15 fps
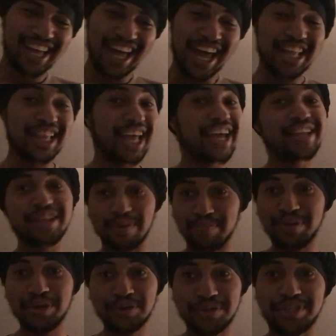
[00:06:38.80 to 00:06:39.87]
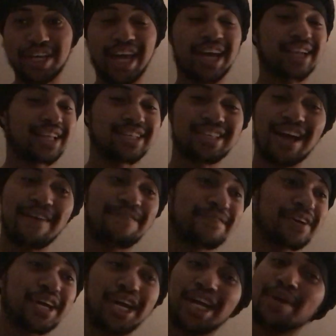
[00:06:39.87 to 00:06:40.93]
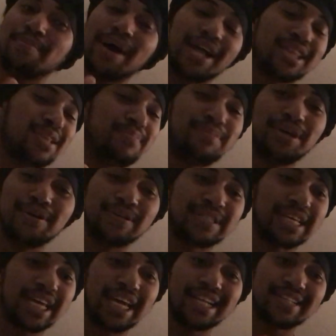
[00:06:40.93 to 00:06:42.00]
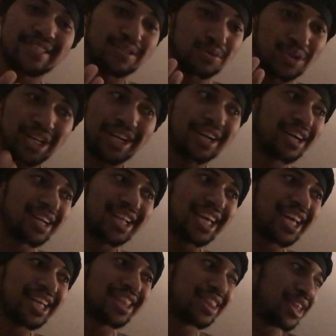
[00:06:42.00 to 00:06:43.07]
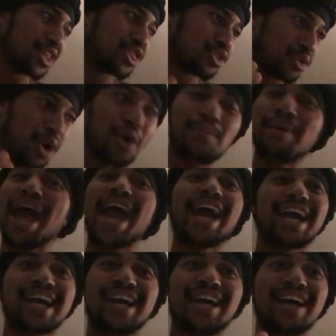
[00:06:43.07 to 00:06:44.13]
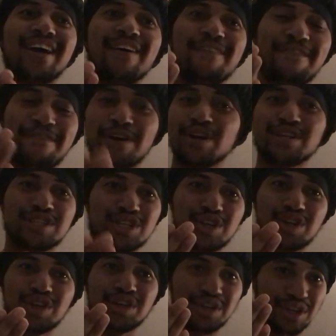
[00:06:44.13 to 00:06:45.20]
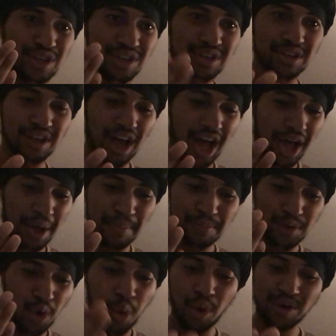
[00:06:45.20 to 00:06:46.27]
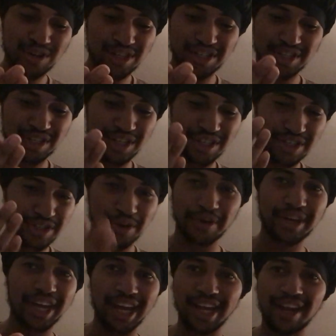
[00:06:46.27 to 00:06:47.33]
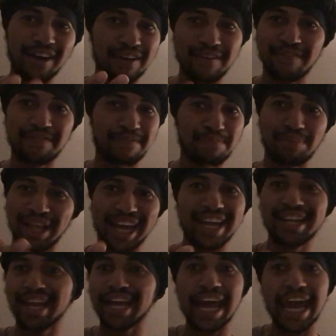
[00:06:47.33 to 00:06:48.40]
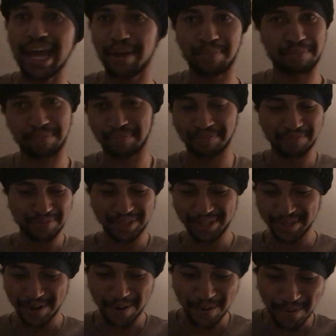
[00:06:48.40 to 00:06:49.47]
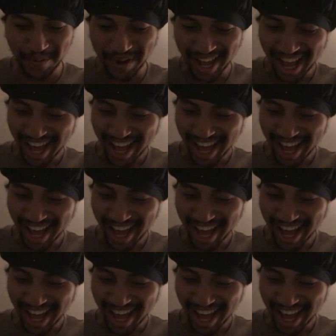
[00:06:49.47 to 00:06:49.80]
And then the music. Let's not forget about the music. It's literally the throwback first um, course circuit of playing the game. So